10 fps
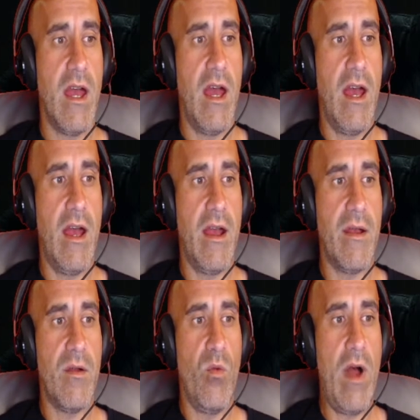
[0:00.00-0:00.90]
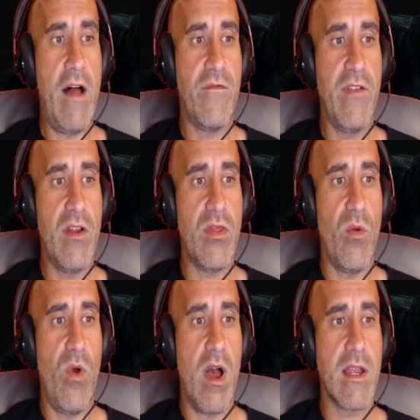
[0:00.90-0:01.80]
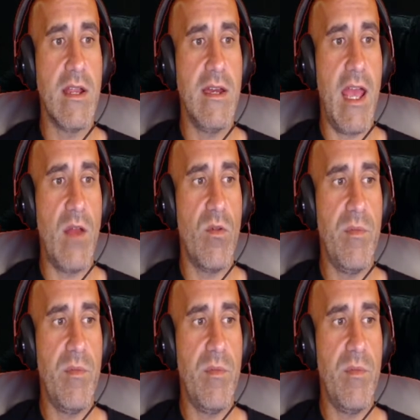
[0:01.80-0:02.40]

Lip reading: While Fear the Walking Dead